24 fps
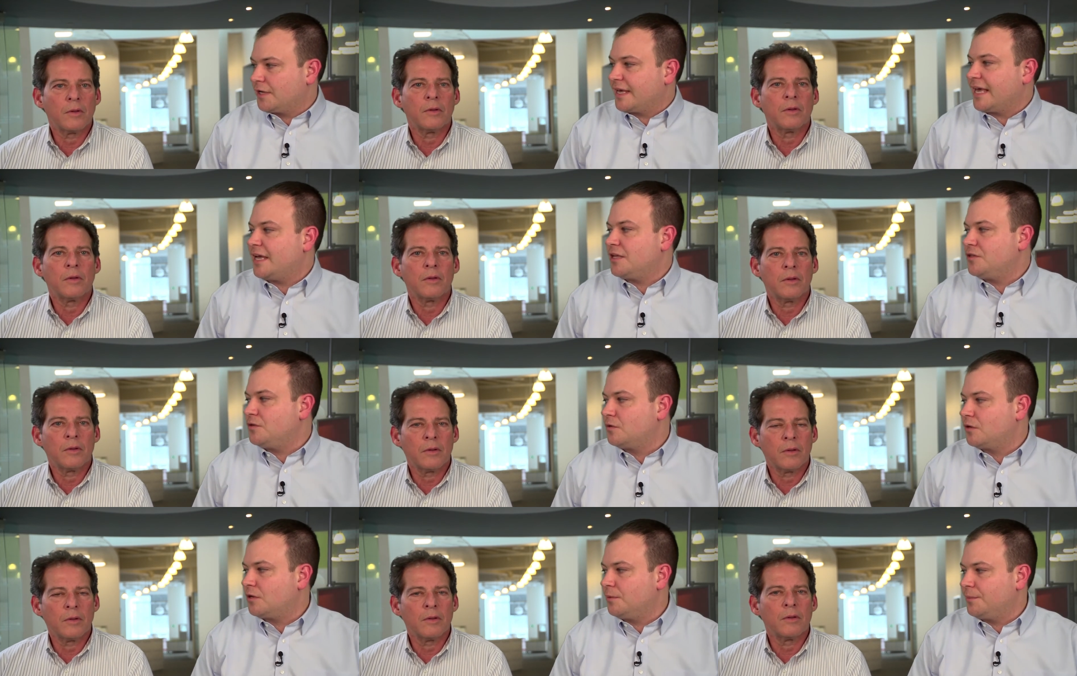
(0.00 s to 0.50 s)

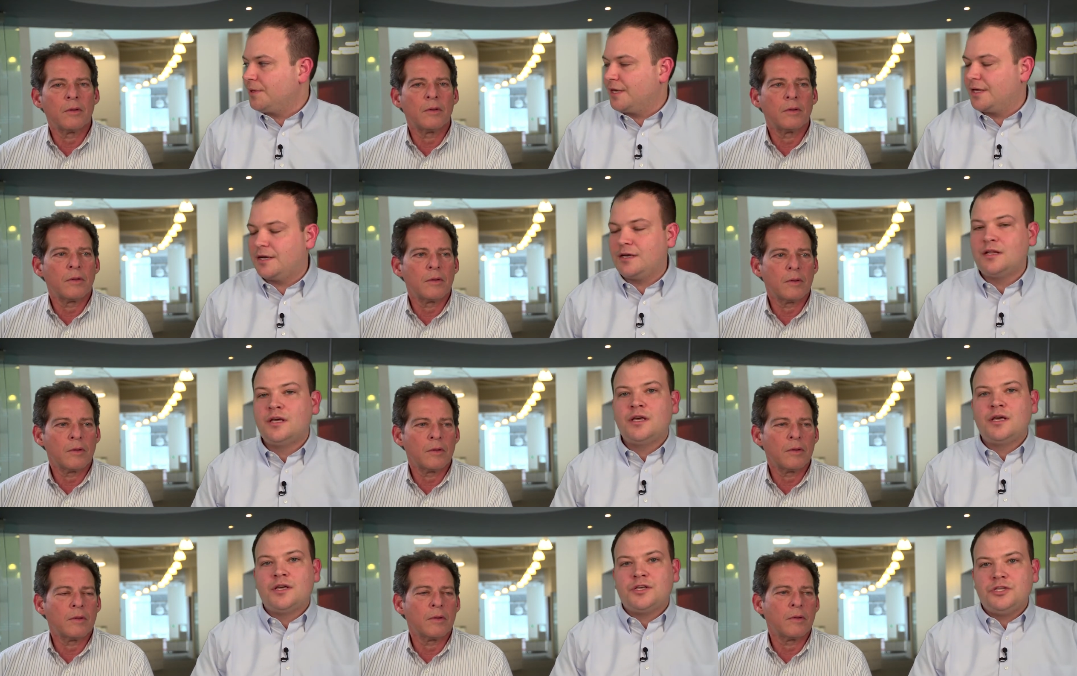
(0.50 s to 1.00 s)
Speaker 1: again you come
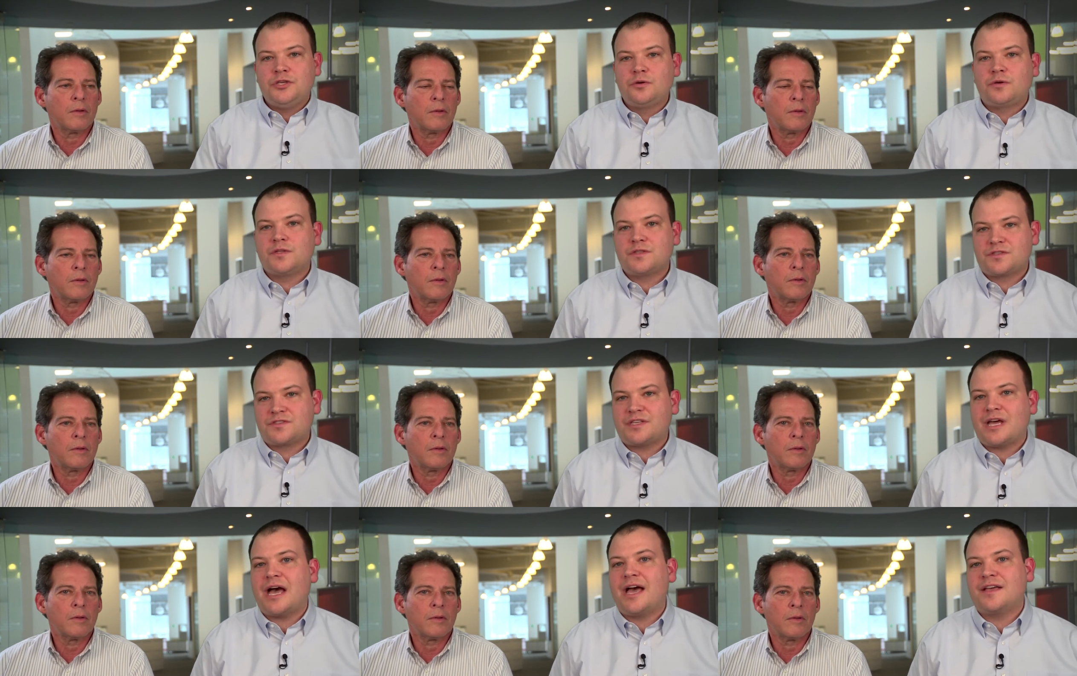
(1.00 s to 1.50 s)
in you
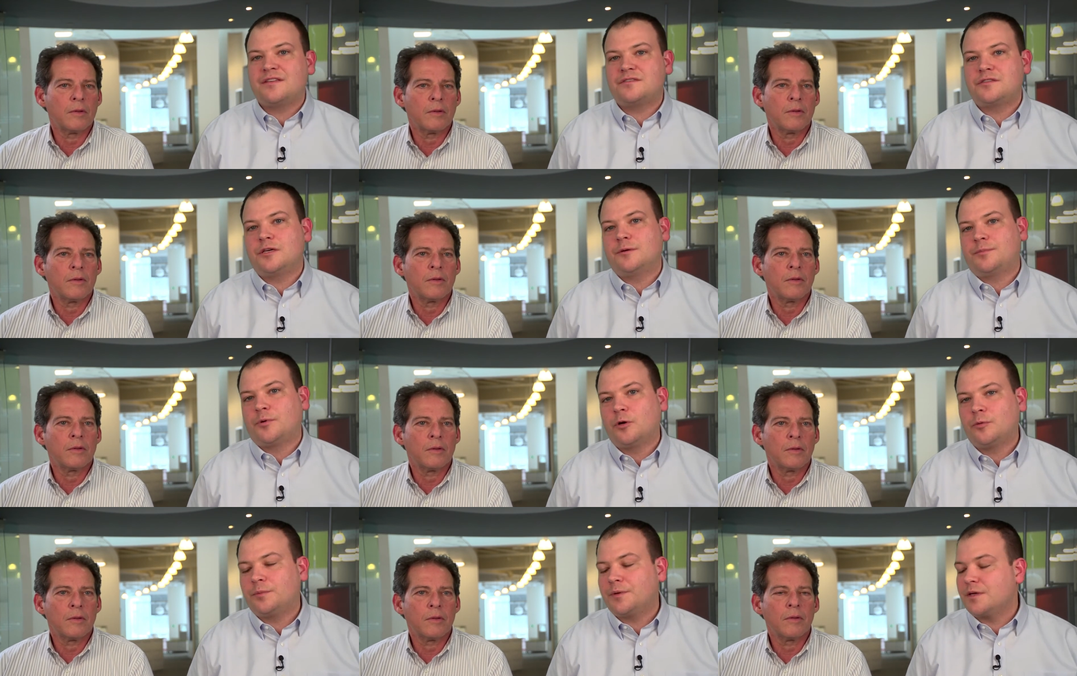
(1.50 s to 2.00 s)
can size the
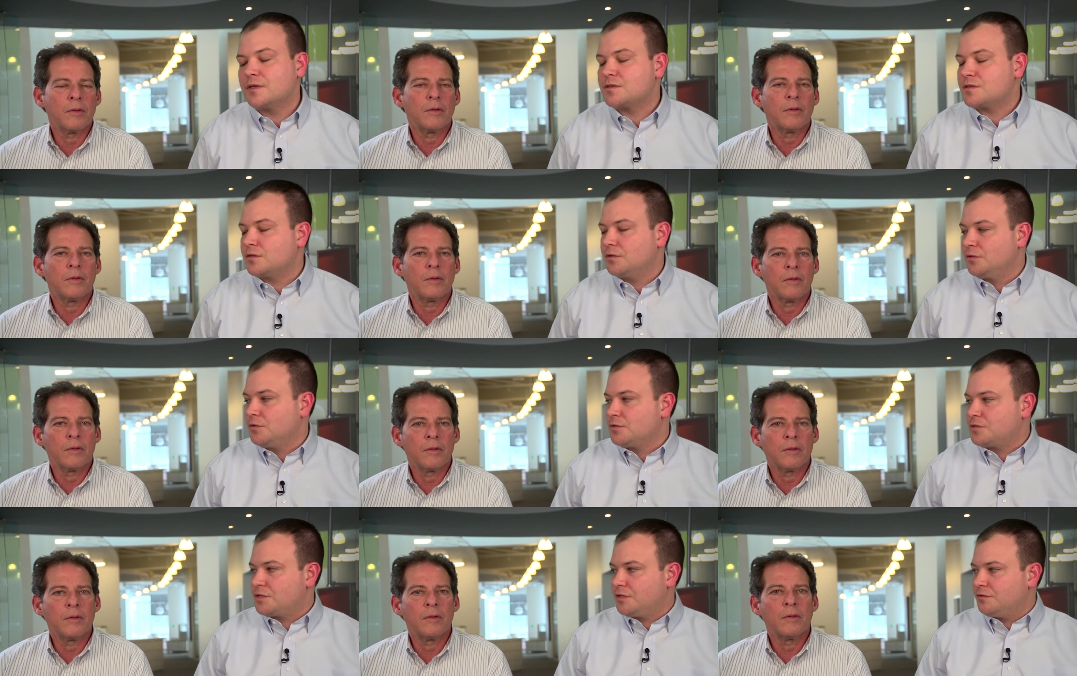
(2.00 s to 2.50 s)
appropriate
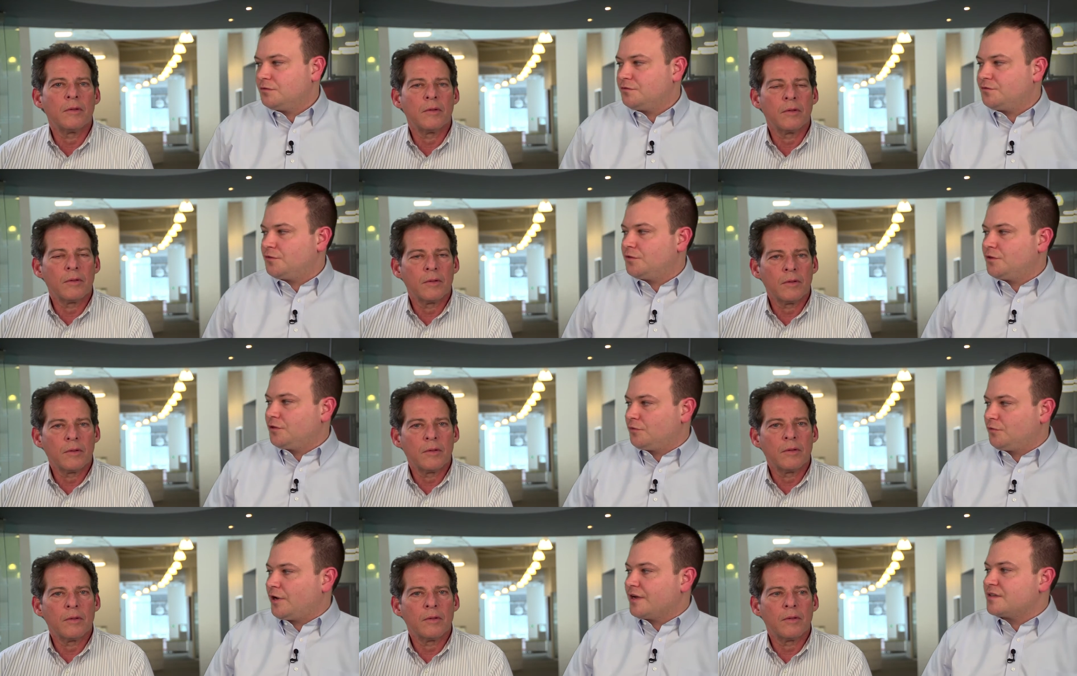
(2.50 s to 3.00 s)
solution
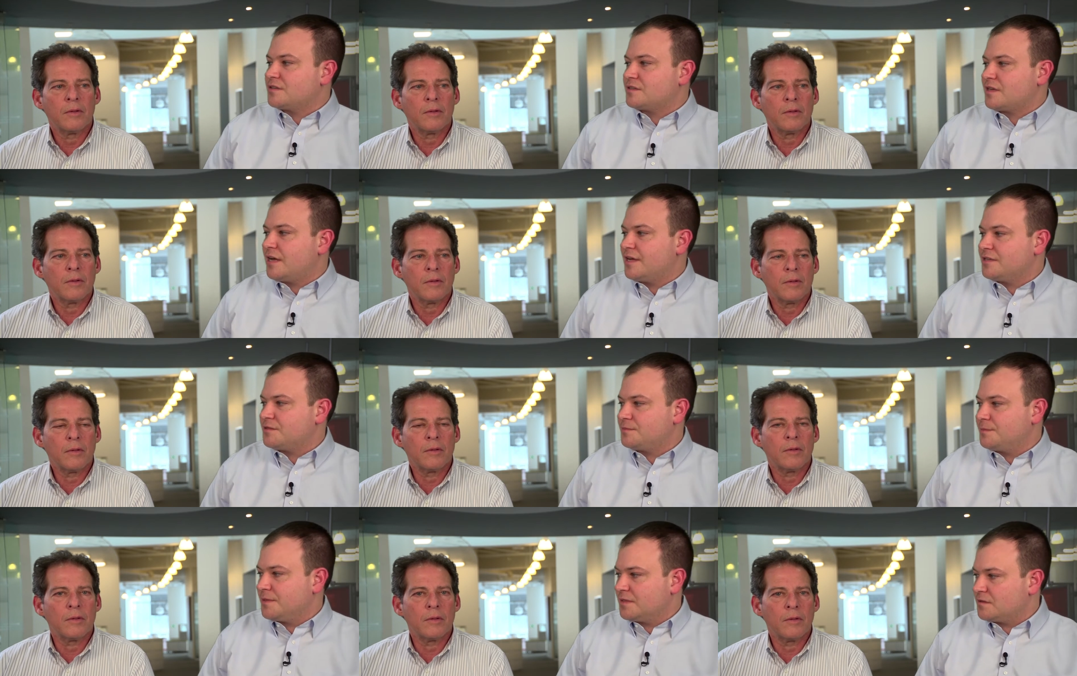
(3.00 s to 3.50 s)
for the right
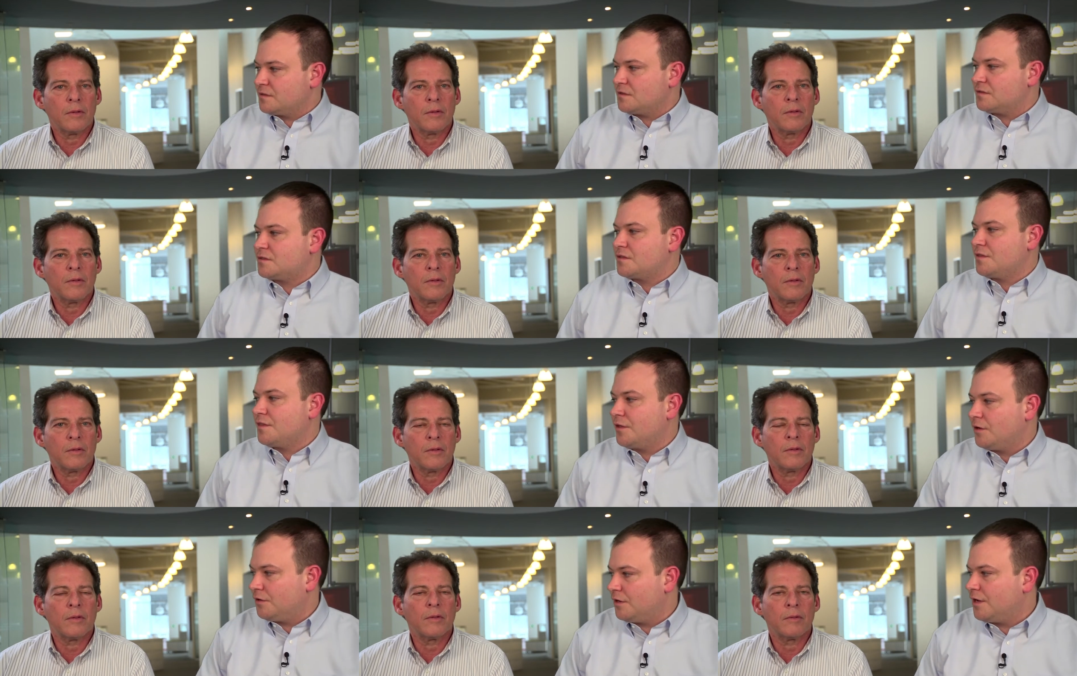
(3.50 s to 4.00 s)
size
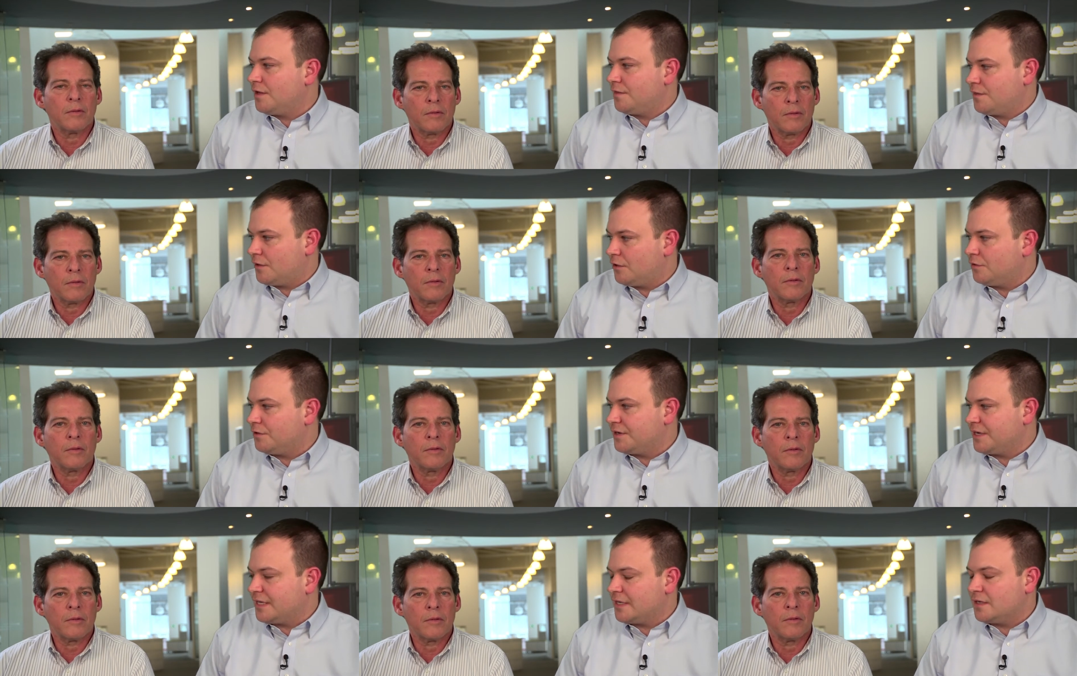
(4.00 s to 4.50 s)
business and their and
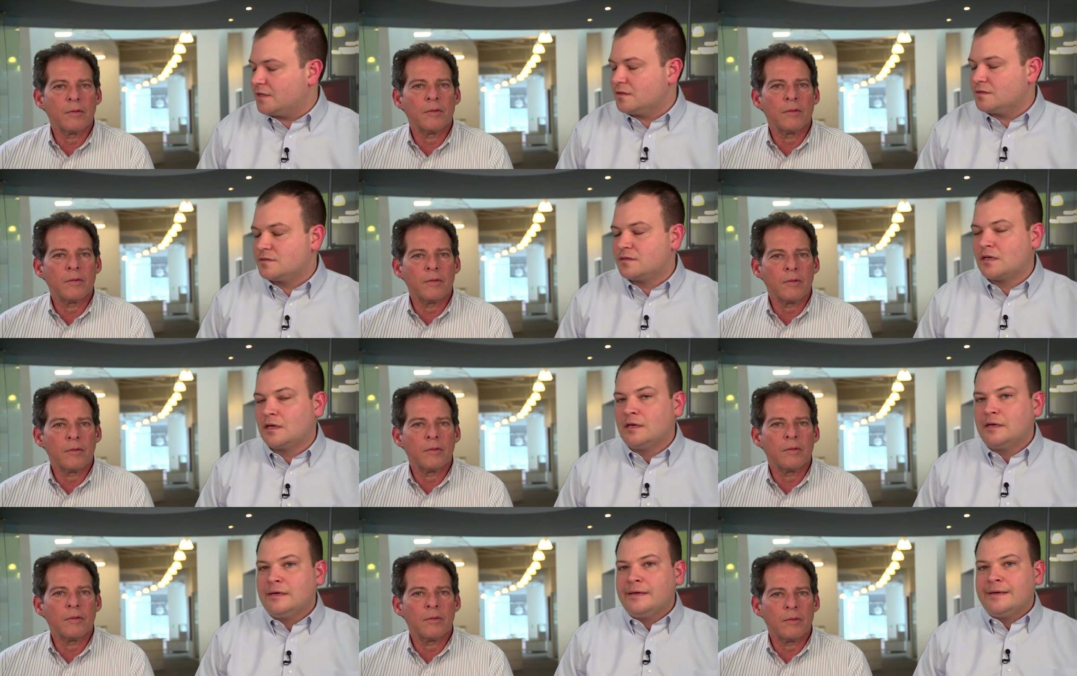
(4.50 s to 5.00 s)
their
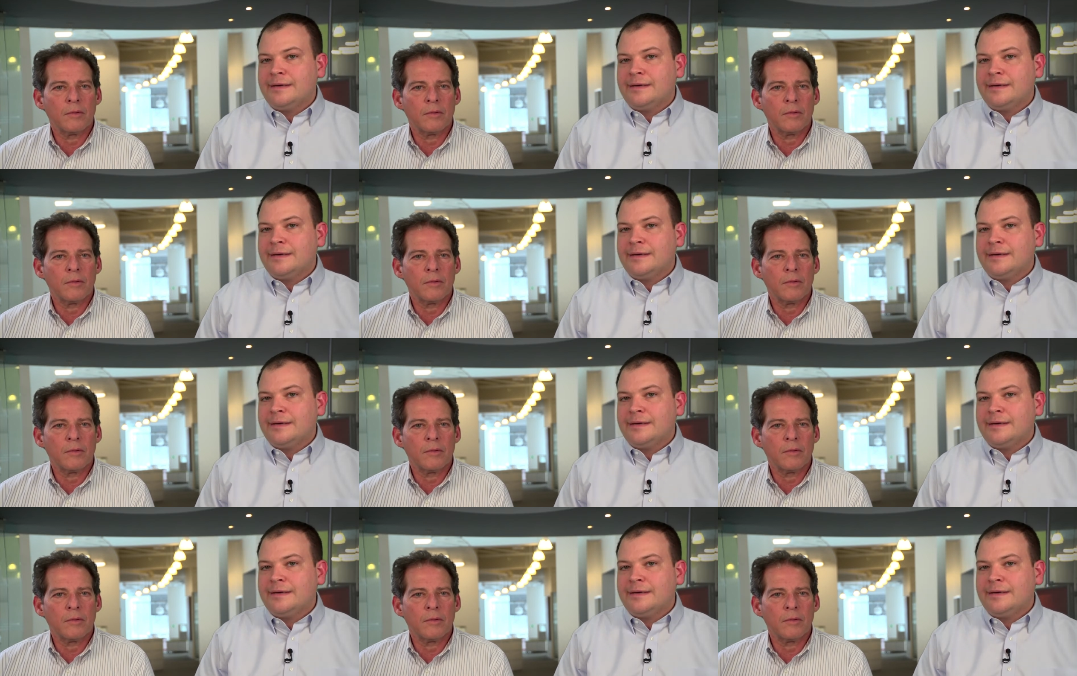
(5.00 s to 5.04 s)
needs